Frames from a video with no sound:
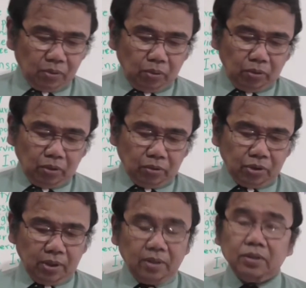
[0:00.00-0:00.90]
Could
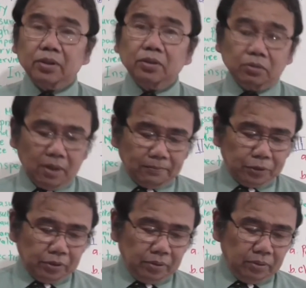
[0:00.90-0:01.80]
cause cylinder to
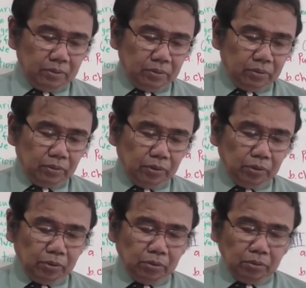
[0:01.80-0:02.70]
rupture
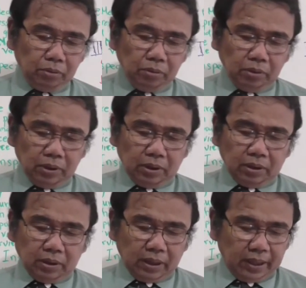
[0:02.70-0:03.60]
due to
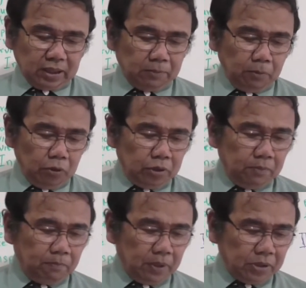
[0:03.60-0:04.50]

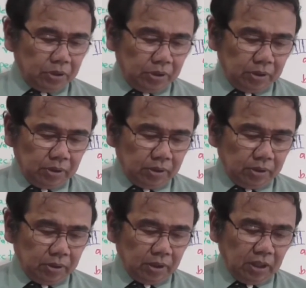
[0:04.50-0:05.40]
explosive pressure
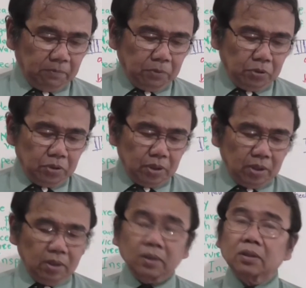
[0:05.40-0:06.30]
if
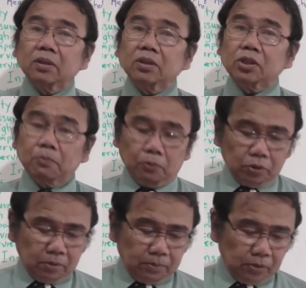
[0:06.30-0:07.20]
using
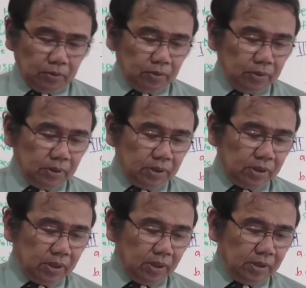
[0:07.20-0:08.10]
disposable
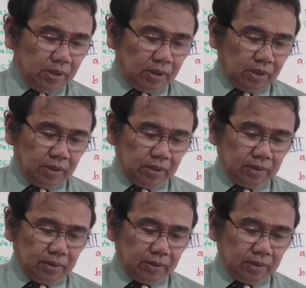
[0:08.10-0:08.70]
cylinder.